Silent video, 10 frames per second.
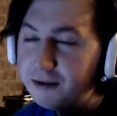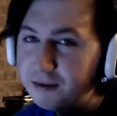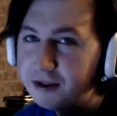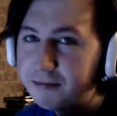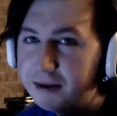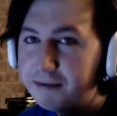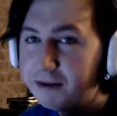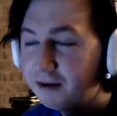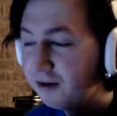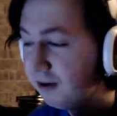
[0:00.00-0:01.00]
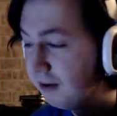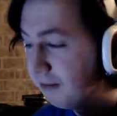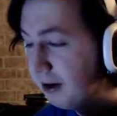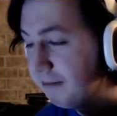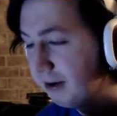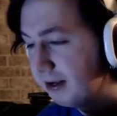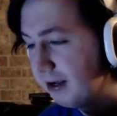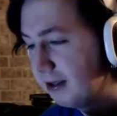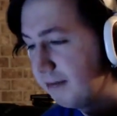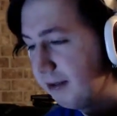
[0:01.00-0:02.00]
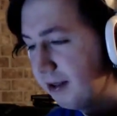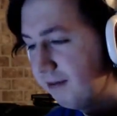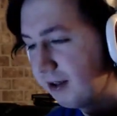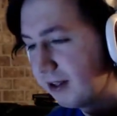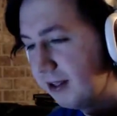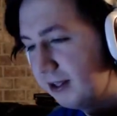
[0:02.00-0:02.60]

one that's popular on my podcast specifically.